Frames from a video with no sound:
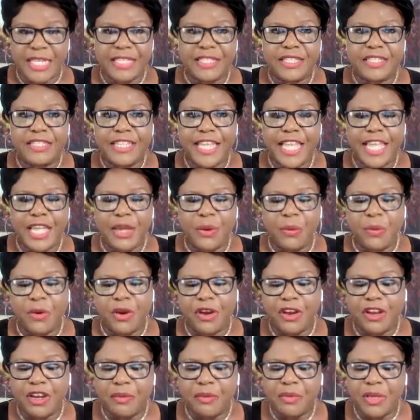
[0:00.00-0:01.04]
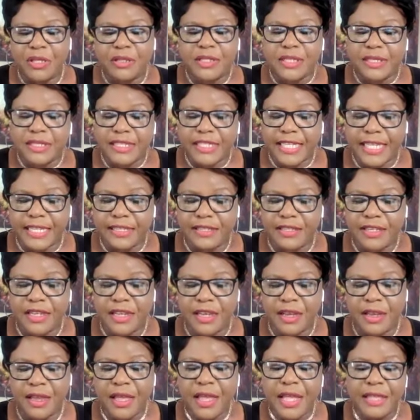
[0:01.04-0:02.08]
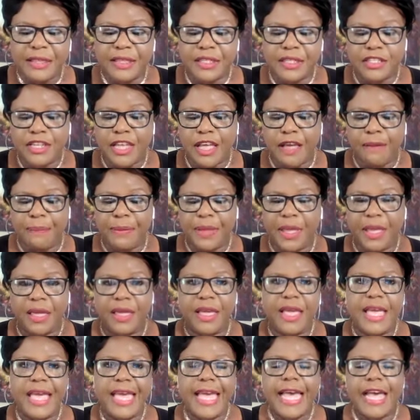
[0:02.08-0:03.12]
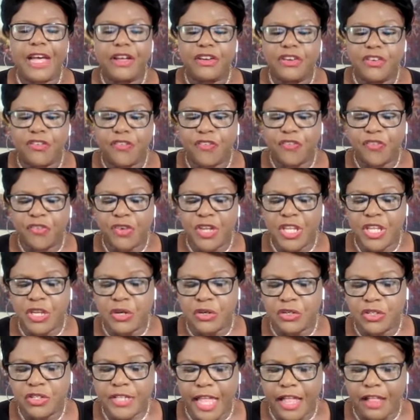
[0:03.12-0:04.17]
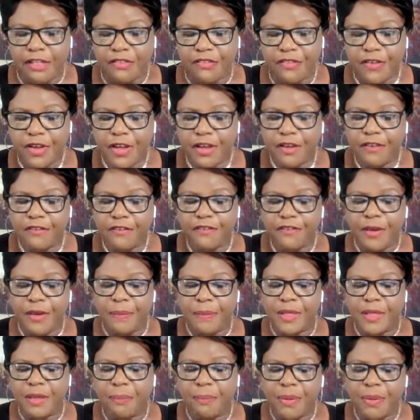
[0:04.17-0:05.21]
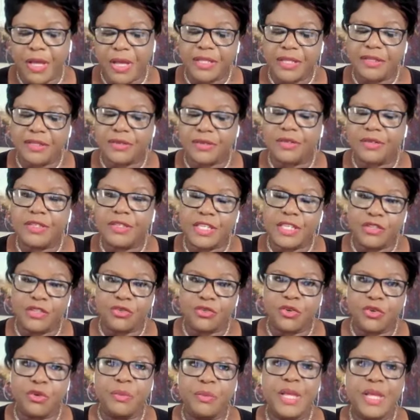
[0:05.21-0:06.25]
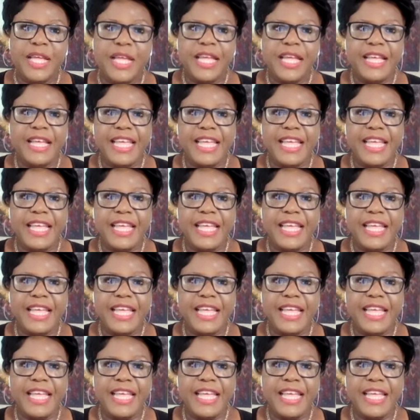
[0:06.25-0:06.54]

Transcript: and today we're going to be discussing the topic how to free yourself from the imposter syndrome